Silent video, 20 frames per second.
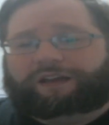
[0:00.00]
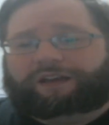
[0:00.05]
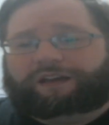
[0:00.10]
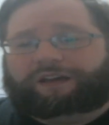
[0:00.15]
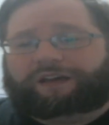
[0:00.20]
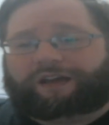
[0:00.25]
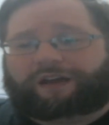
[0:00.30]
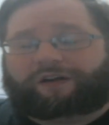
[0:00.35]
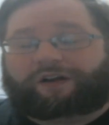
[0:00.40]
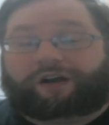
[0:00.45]

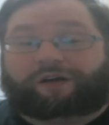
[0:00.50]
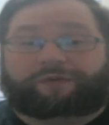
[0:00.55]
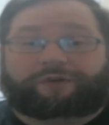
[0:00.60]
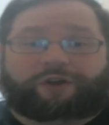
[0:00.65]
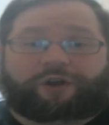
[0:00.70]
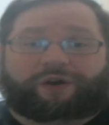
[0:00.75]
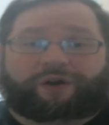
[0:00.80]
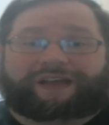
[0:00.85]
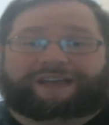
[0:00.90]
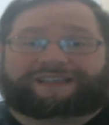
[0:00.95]
Now, I'm going
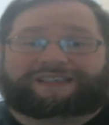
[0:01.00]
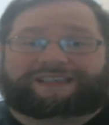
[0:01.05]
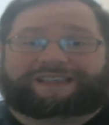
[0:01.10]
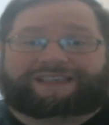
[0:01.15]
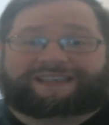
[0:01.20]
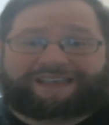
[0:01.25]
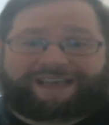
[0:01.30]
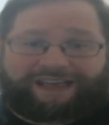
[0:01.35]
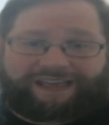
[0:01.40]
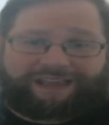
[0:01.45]
to go ahead and
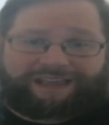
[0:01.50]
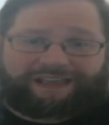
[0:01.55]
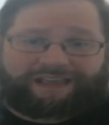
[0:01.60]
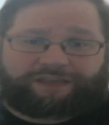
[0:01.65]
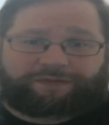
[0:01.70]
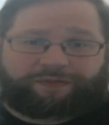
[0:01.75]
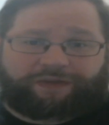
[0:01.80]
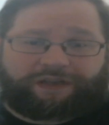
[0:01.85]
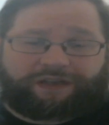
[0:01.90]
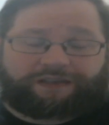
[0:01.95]
say
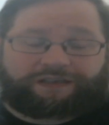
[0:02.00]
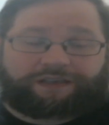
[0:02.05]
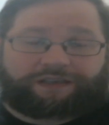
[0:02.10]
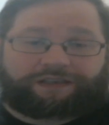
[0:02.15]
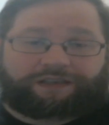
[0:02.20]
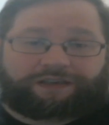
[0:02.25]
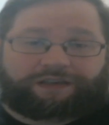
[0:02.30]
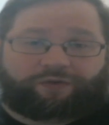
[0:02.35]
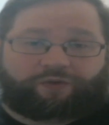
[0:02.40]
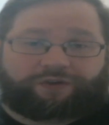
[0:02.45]
this because it
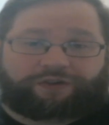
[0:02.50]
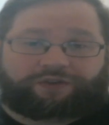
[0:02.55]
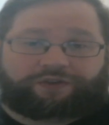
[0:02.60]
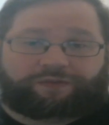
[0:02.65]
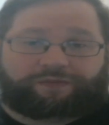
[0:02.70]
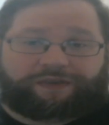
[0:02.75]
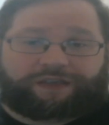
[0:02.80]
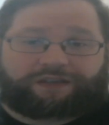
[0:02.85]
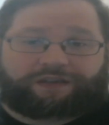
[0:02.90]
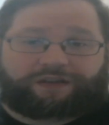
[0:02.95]
is going to
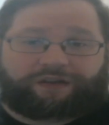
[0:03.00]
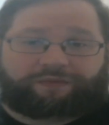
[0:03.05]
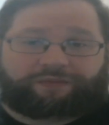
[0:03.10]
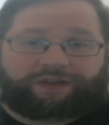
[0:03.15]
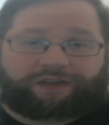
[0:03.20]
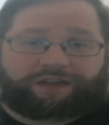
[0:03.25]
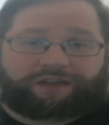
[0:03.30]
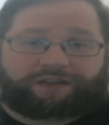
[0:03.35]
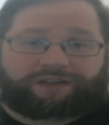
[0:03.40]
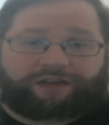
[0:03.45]
be
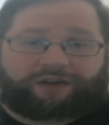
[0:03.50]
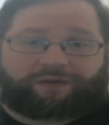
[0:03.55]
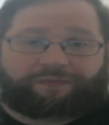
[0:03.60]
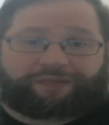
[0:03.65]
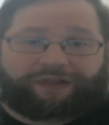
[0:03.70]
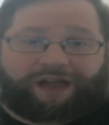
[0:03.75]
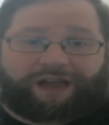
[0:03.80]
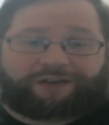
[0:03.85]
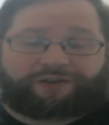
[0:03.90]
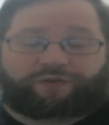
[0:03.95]
something that's going to
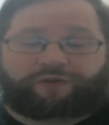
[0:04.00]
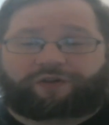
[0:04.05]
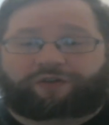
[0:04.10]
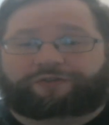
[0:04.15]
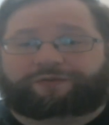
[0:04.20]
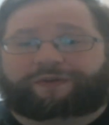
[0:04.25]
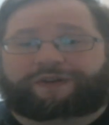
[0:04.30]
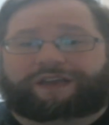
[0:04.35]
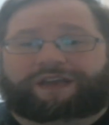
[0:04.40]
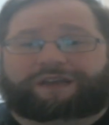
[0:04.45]
apply to all
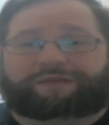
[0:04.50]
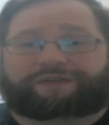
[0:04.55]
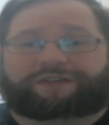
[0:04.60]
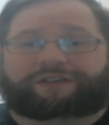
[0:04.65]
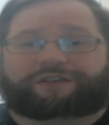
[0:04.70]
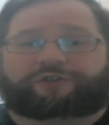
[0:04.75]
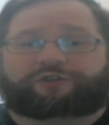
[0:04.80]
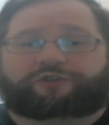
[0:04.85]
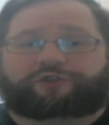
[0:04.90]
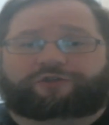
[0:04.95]
three games
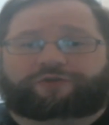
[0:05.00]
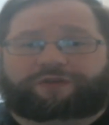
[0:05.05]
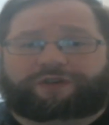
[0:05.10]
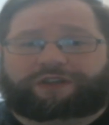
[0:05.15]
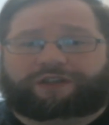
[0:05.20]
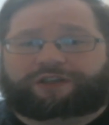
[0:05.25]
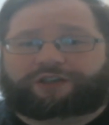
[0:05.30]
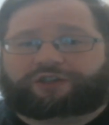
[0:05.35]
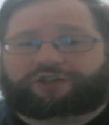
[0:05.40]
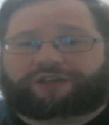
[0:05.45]
in the
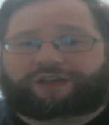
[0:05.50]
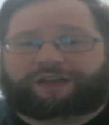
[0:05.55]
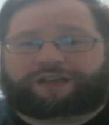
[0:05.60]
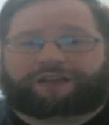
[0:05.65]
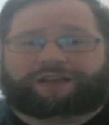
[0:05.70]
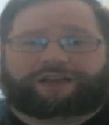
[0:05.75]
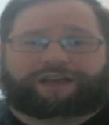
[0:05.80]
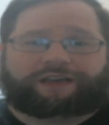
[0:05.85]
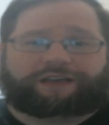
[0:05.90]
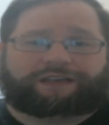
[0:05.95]
trilogy,
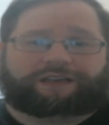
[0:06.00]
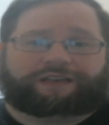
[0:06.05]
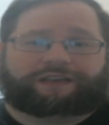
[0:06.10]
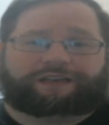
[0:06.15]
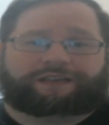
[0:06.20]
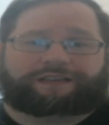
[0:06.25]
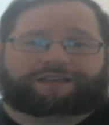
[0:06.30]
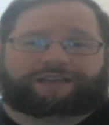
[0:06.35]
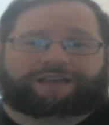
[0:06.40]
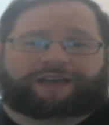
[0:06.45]
and that
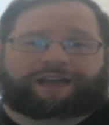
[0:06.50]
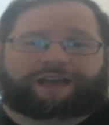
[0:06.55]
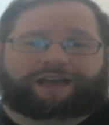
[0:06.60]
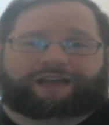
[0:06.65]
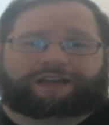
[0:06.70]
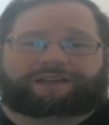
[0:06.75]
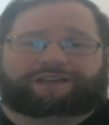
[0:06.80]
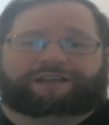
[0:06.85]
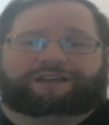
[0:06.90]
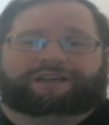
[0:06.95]
is that,